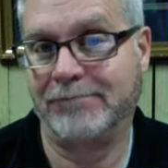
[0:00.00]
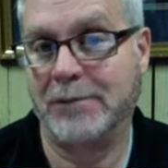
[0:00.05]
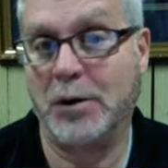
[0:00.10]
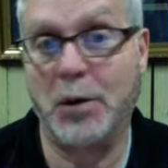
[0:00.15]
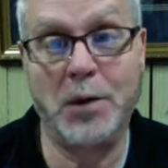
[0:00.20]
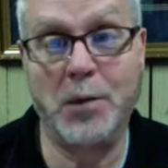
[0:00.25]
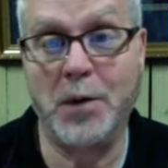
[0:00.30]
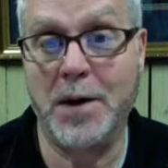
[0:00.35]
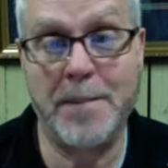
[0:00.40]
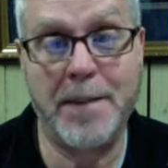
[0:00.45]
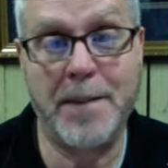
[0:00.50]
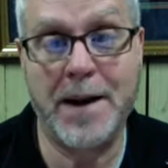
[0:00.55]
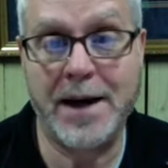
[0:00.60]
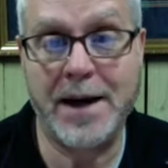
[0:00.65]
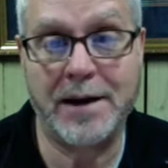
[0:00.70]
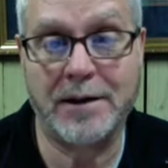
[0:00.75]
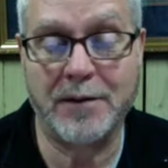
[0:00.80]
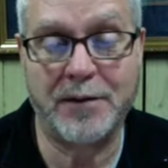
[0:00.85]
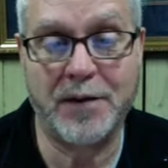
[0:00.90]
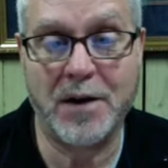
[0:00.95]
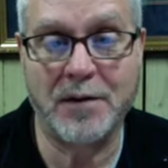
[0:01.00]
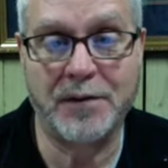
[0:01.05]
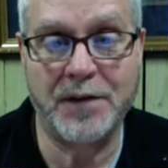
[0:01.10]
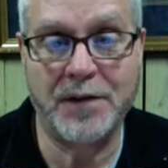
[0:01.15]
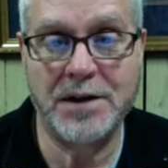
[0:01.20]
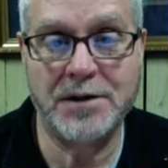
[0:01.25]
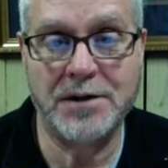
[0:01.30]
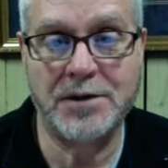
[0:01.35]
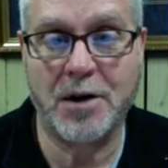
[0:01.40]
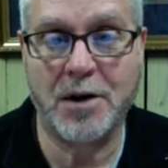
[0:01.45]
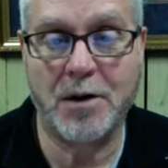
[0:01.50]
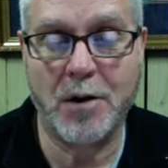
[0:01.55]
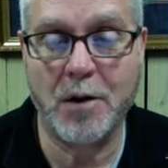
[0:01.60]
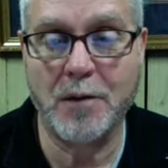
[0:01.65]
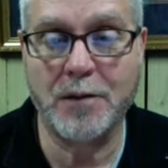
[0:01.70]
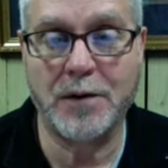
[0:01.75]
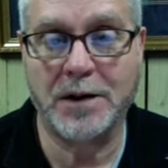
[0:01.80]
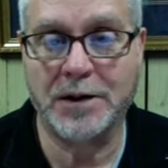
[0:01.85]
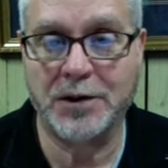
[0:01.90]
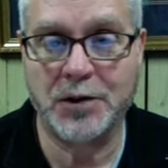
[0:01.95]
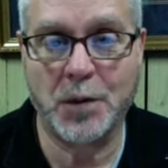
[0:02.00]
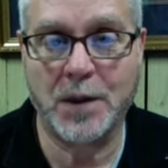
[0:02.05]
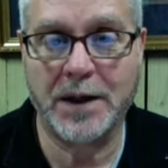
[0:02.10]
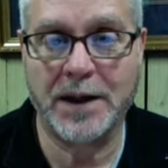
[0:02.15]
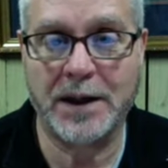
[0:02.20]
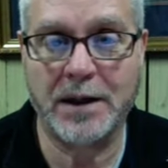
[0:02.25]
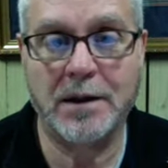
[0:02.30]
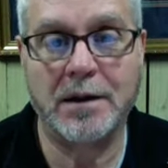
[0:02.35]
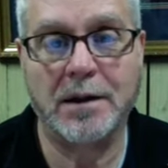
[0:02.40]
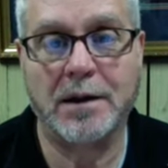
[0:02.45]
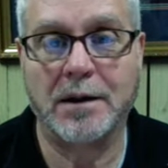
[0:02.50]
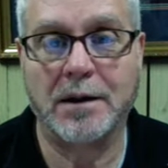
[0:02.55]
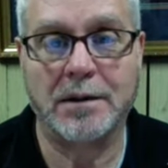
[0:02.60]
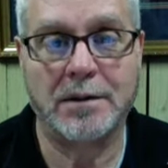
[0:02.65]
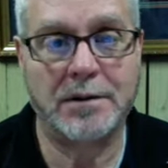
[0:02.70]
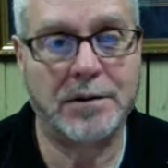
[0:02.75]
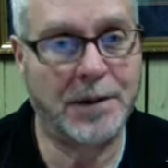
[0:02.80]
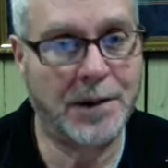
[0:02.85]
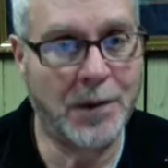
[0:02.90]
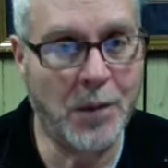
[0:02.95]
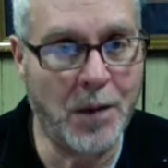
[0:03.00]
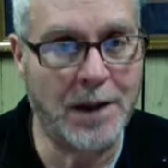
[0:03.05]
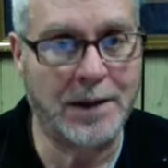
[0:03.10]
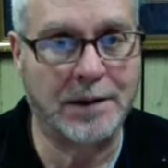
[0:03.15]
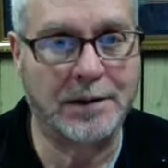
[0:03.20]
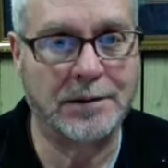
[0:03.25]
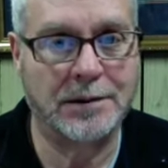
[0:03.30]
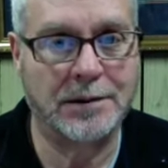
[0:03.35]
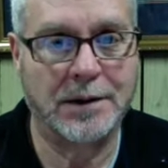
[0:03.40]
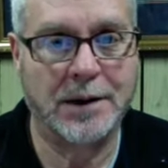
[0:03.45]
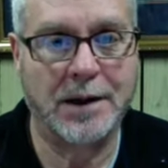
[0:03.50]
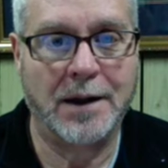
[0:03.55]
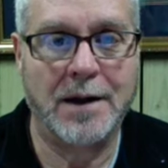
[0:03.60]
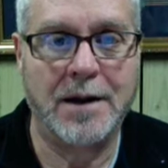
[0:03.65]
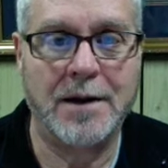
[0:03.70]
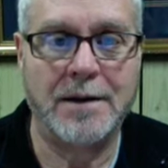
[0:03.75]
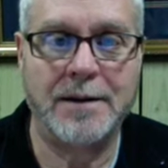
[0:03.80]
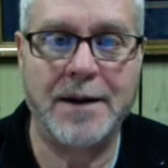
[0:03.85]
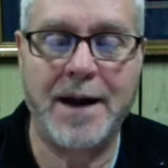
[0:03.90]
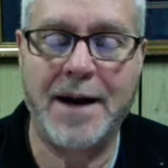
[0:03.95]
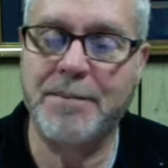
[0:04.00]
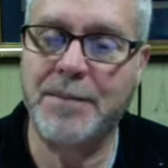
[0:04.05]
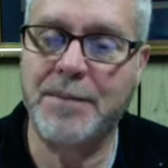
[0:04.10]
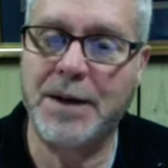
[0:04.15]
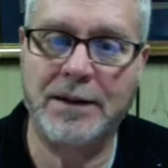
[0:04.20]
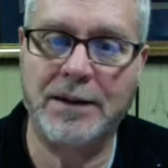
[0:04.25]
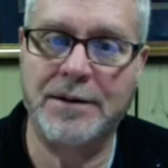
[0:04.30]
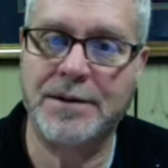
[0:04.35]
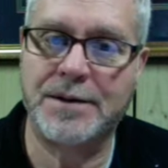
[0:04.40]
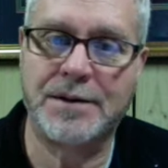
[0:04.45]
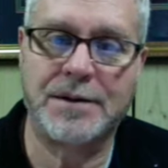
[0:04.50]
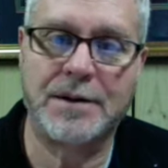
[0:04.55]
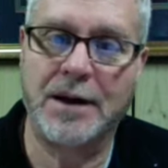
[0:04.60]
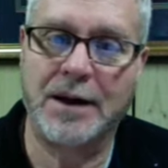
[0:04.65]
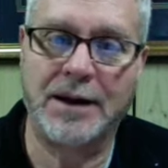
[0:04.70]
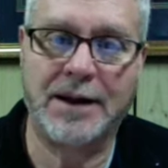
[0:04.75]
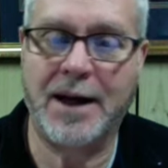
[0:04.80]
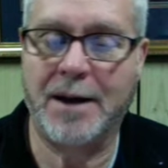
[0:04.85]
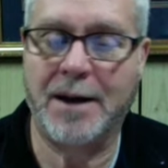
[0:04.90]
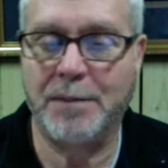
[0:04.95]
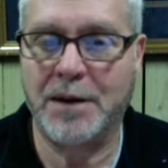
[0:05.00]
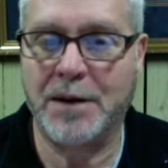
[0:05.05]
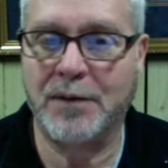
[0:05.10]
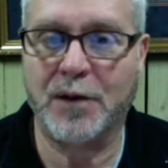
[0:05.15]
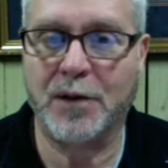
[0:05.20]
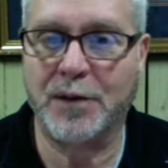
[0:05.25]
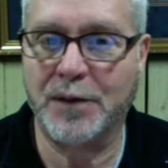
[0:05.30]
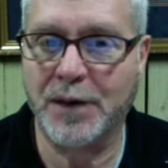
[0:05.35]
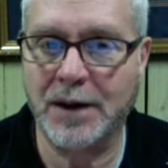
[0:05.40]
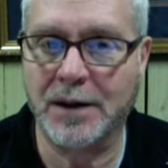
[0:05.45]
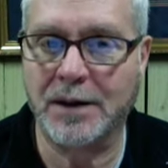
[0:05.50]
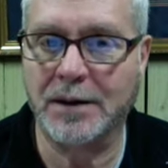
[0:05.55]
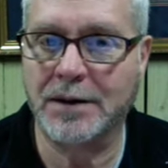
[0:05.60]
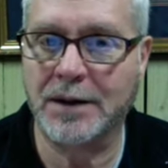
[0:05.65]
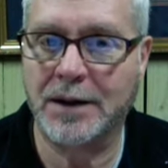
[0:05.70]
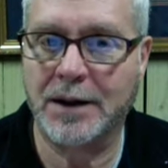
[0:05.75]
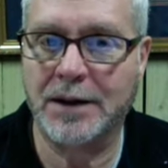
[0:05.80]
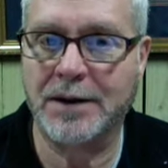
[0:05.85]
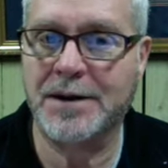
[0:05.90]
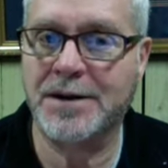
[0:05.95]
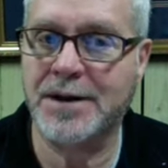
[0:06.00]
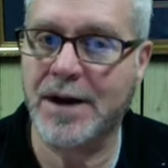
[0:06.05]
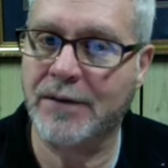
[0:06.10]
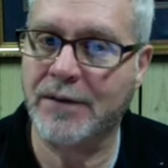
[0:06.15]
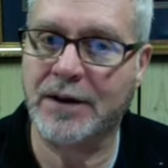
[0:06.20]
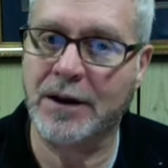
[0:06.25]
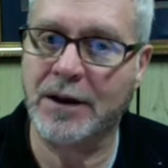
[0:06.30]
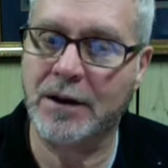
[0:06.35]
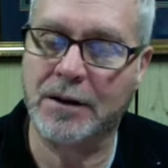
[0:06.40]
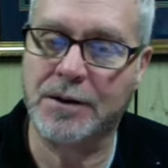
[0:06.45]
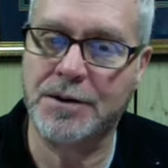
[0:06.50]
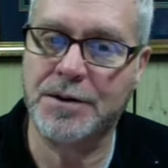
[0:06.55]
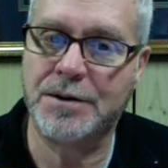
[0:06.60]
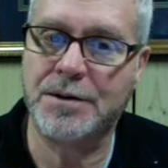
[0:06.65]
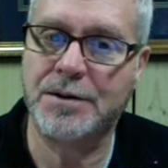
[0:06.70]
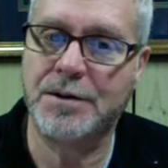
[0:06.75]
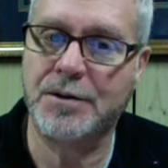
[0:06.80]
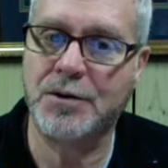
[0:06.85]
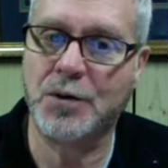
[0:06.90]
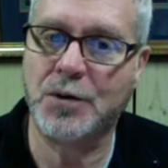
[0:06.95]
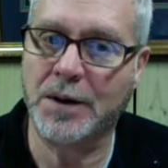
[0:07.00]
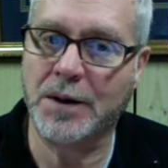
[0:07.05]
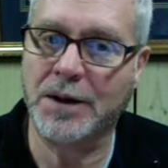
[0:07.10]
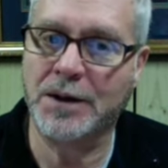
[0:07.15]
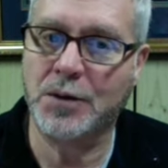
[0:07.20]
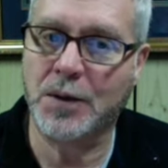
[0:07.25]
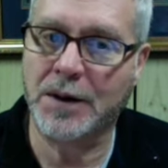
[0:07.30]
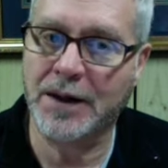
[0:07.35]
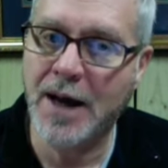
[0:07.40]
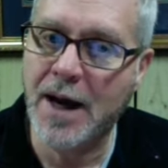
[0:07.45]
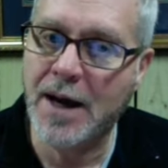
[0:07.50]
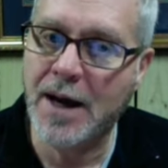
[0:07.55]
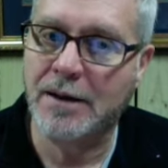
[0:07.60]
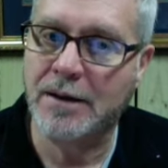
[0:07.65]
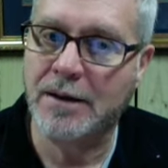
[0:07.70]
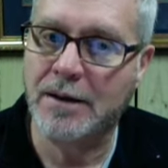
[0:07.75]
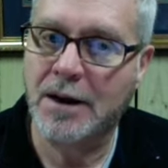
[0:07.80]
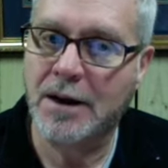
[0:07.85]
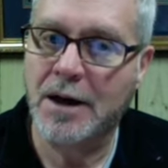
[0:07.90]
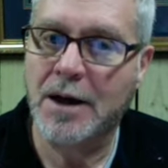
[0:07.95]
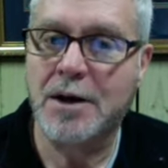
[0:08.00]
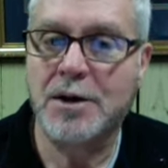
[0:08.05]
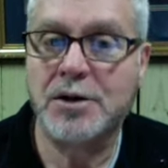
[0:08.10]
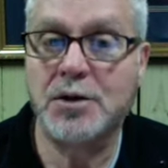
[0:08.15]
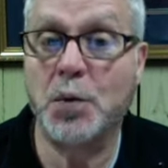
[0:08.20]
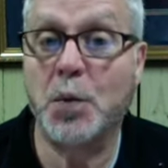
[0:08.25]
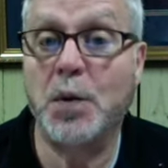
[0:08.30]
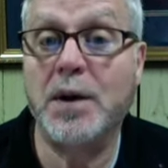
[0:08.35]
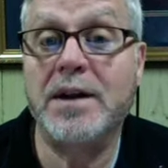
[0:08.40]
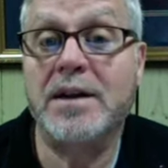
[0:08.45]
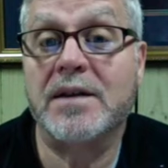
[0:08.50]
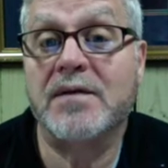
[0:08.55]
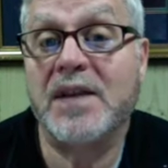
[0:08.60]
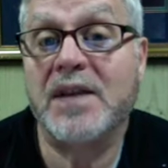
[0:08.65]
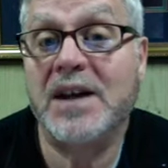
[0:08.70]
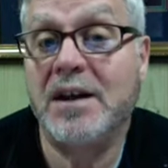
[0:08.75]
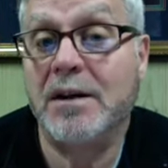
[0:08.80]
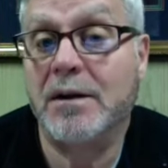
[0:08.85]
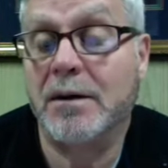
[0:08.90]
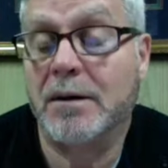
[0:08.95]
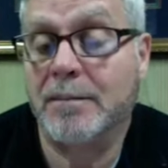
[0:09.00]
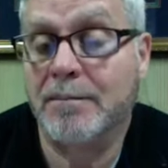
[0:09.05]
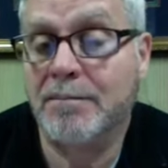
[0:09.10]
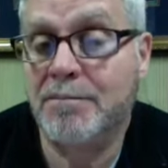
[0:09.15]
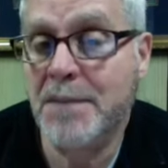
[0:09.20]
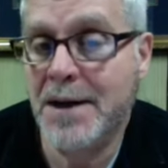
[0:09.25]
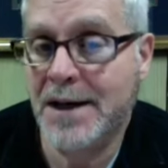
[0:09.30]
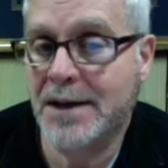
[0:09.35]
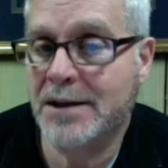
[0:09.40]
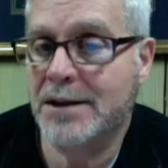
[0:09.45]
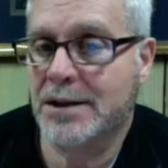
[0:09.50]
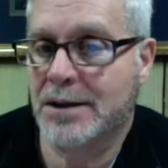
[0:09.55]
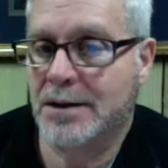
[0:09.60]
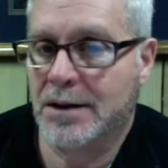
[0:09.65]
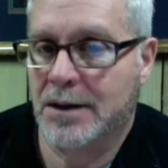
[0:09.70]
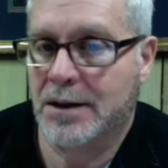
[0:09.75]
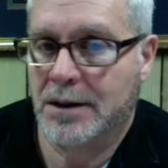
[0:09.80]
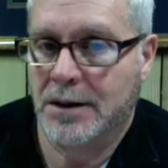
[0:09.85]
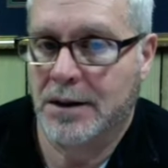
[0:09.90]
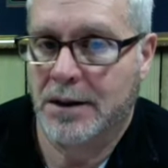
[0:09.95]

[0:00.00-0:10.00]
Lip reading: We went by it. The fall feasts are over in 2021. That means it can't be fulfilled in the 7 years to 2028. So we've either missed